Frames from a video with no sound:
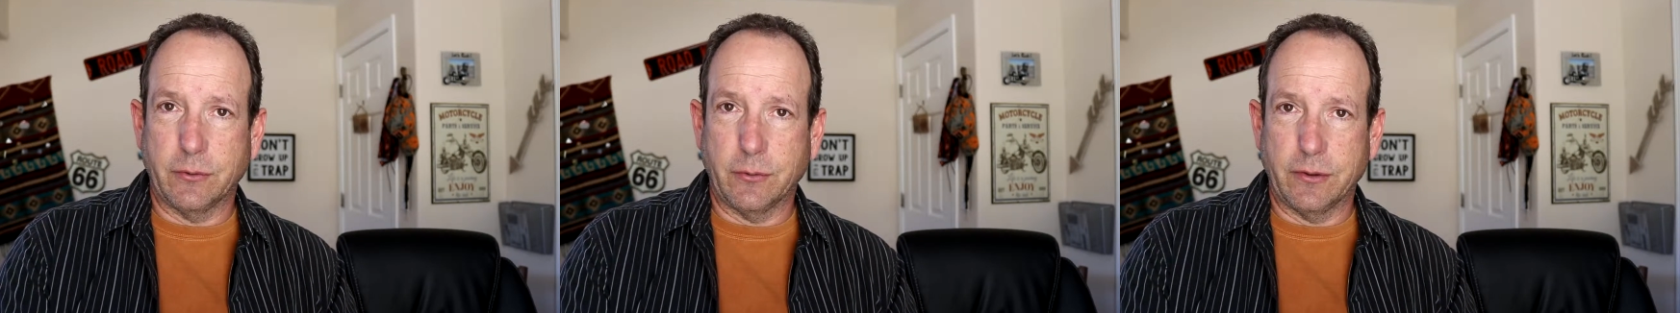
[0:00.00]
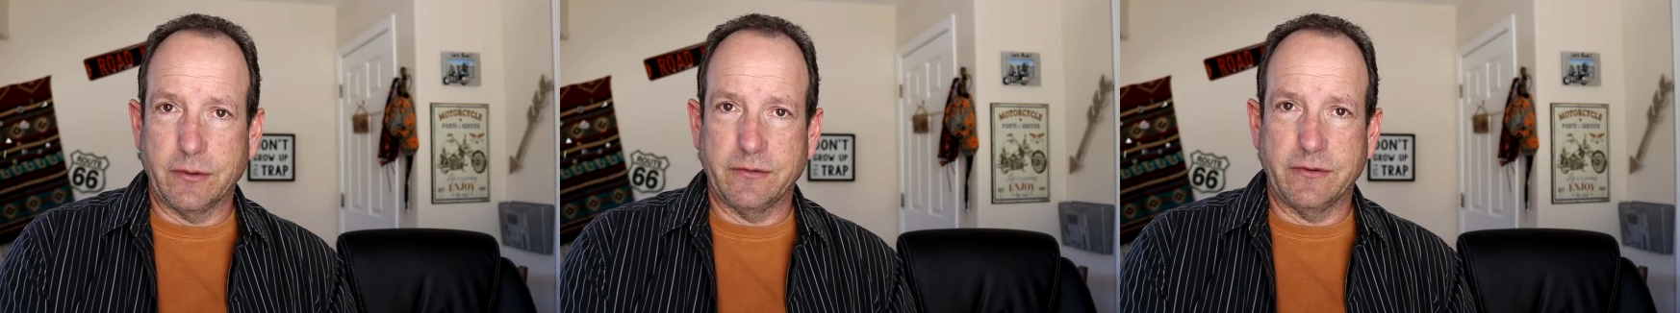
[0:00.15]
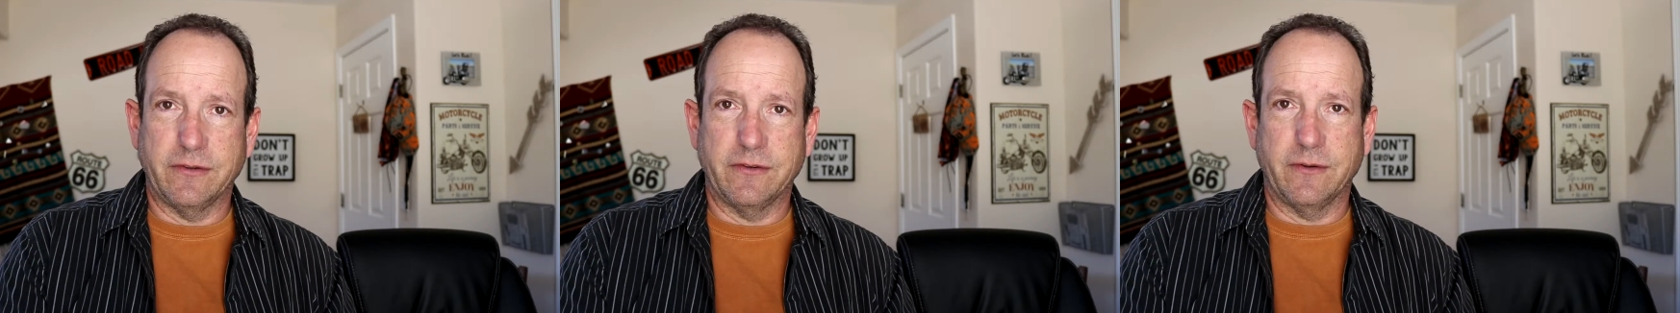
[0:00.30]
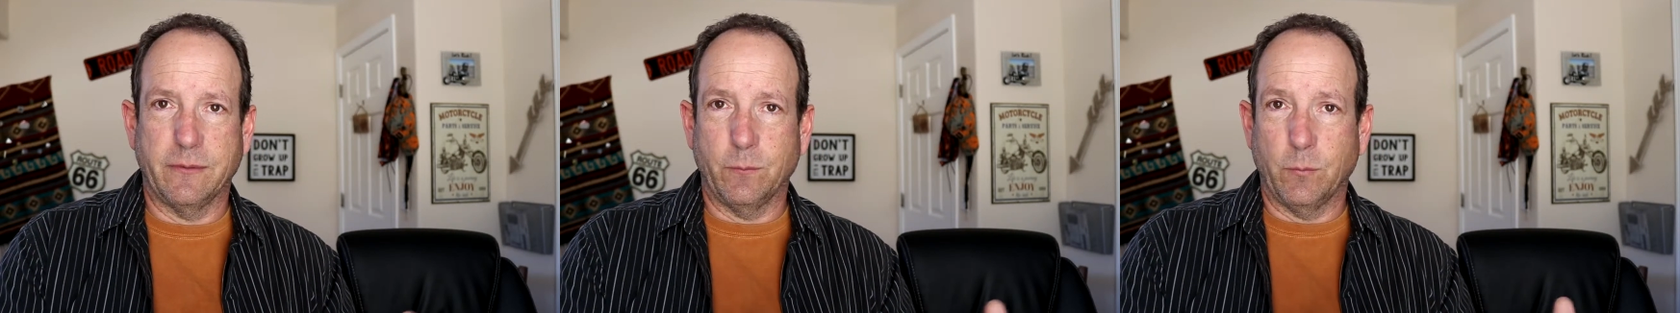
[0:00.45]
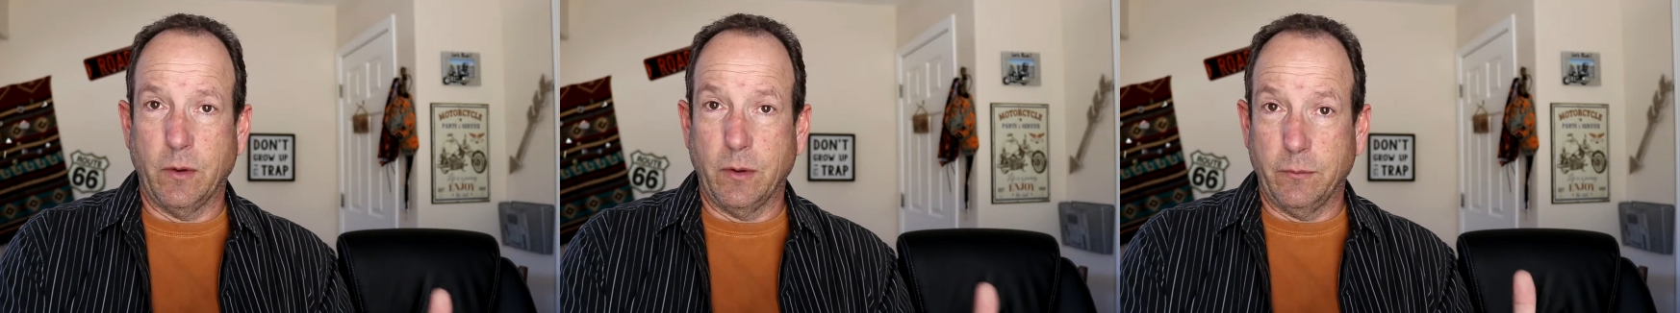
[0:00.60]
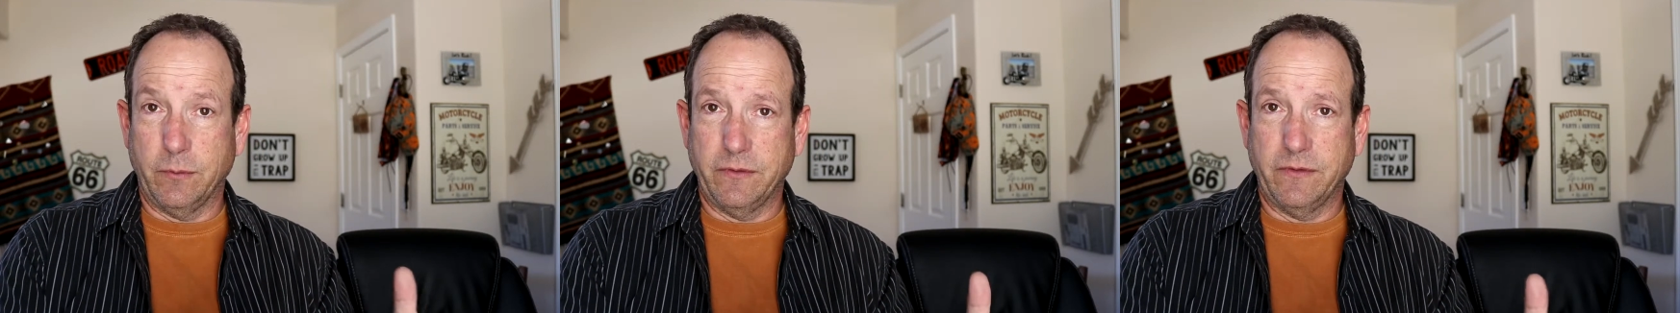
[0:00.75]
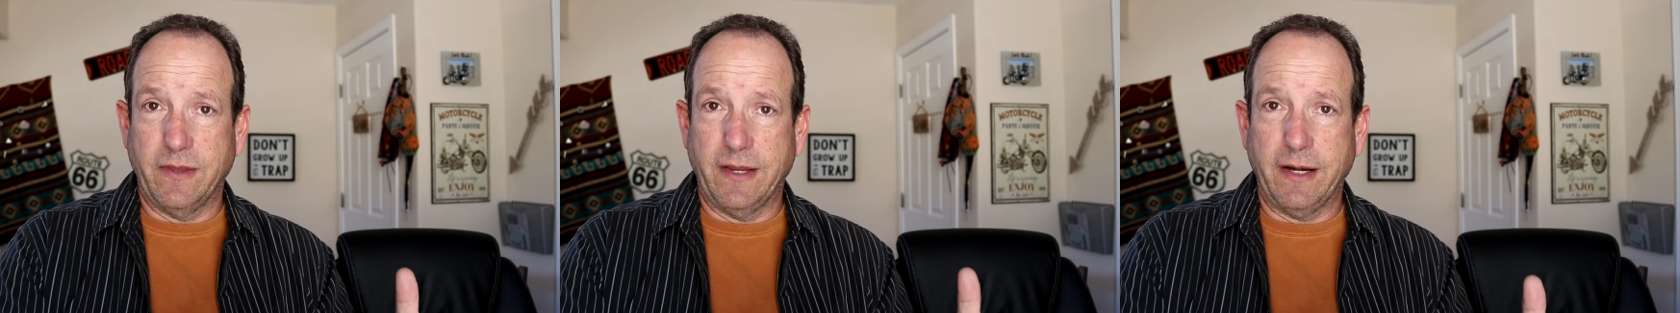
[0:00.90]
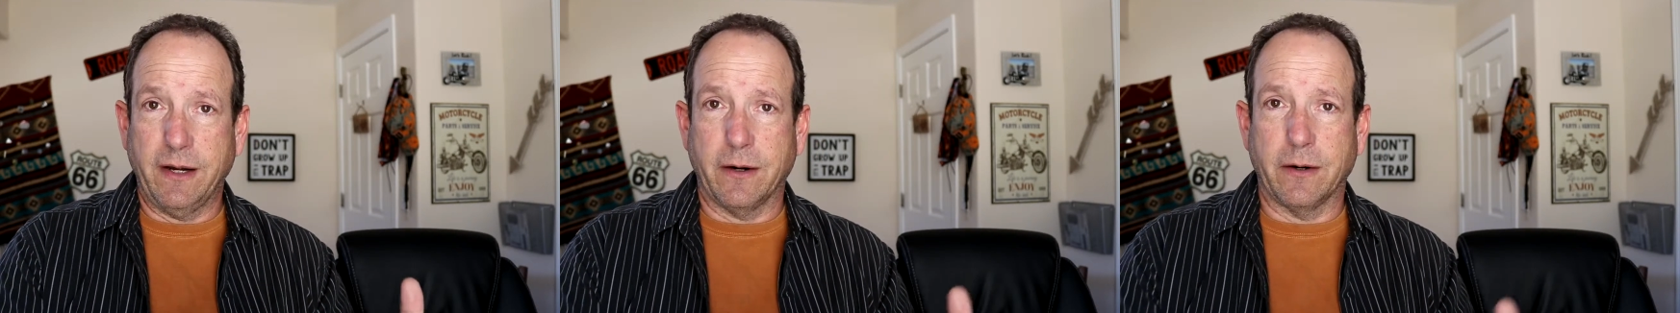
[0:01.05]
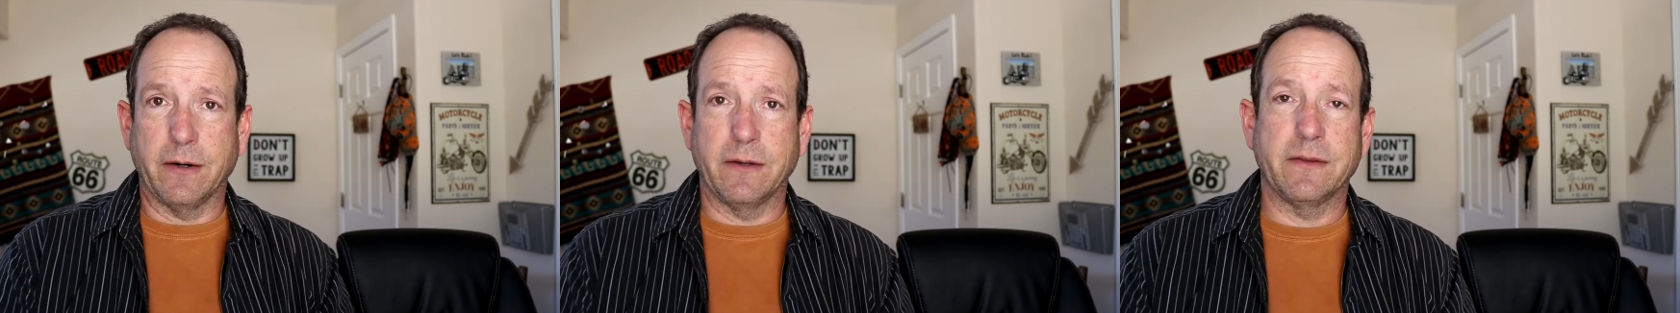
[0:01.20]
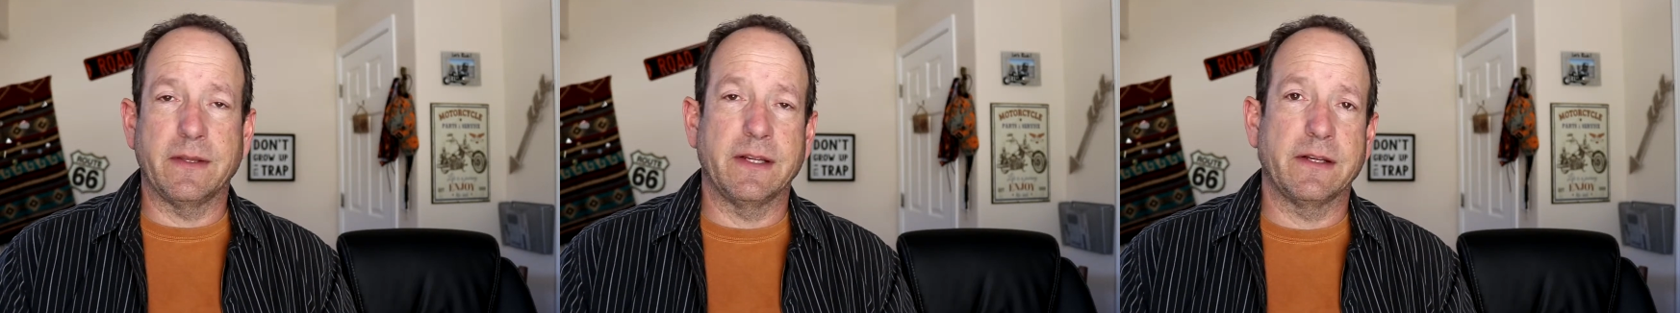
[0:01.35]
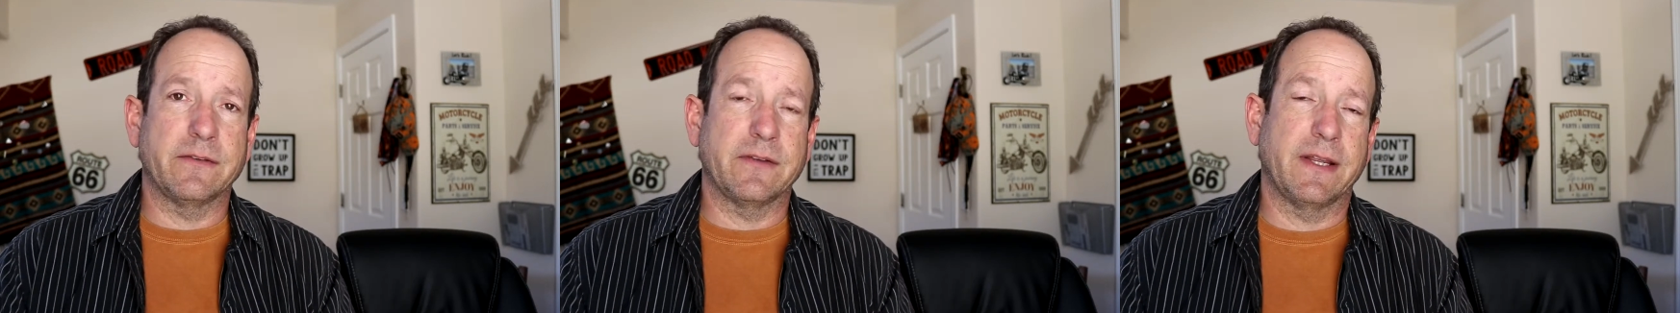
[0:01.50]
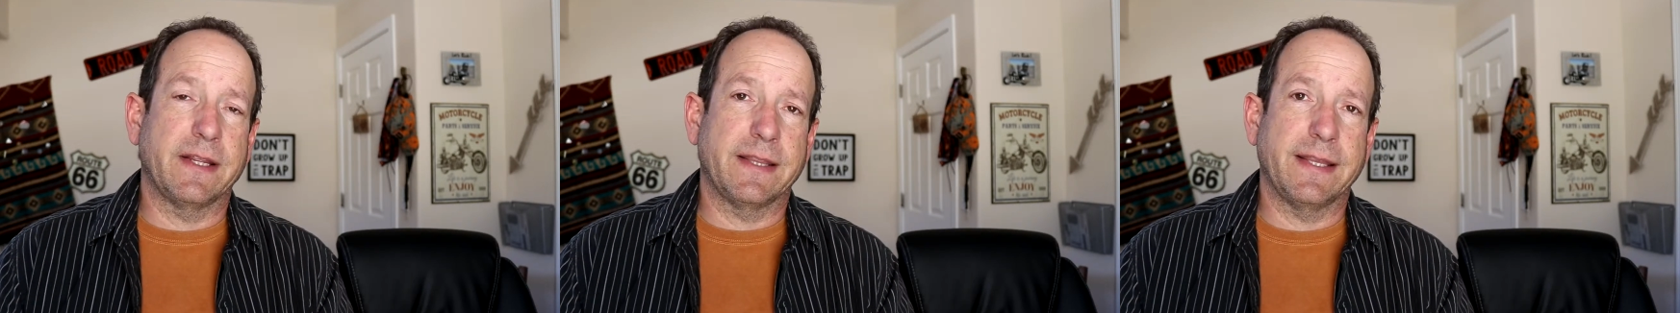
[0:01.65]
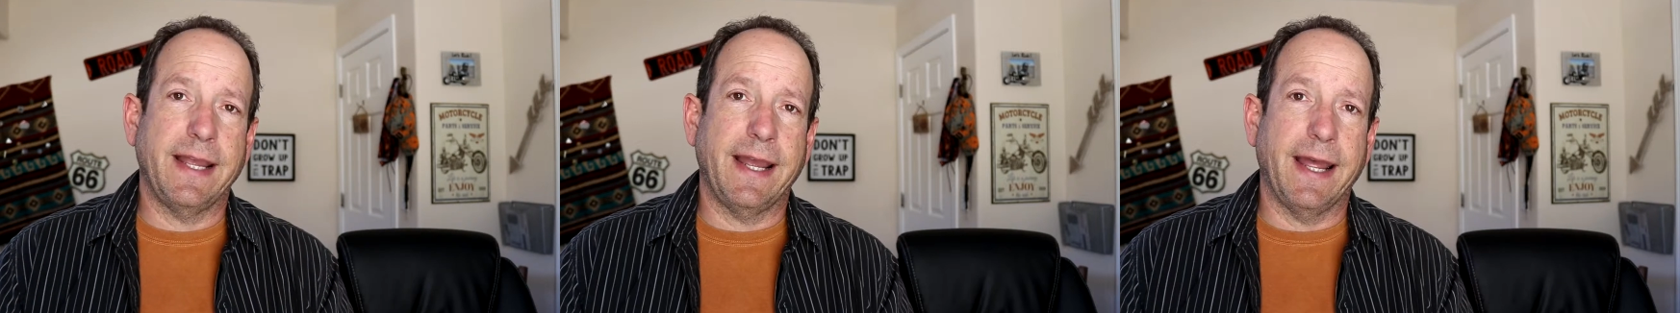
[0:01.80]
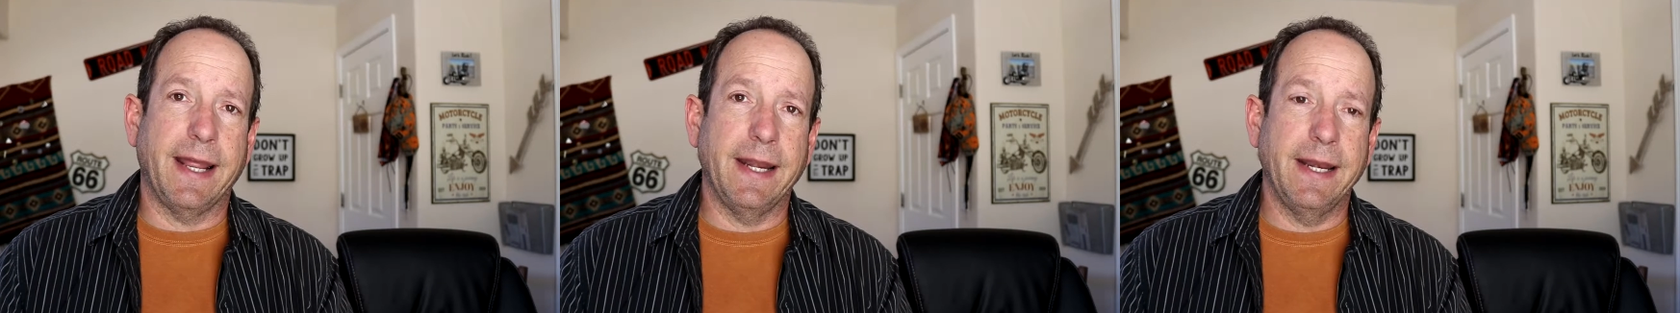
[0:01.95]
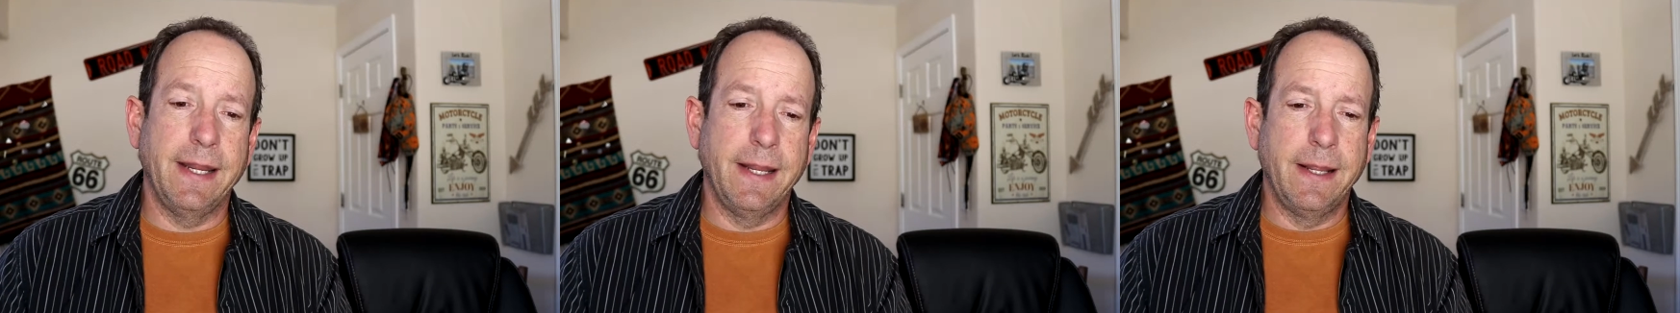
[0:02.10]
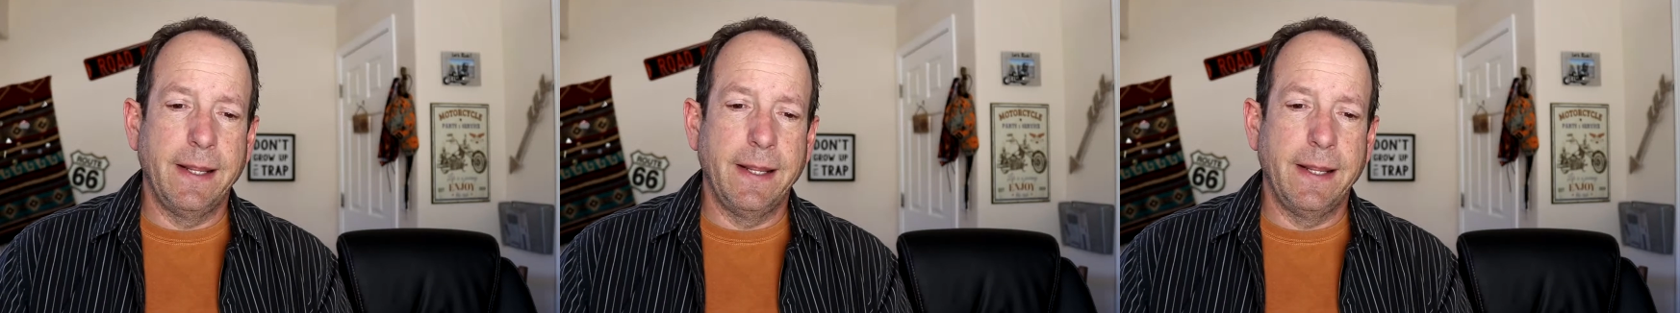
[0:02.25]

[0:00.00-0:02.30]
courses and what was there and things like that.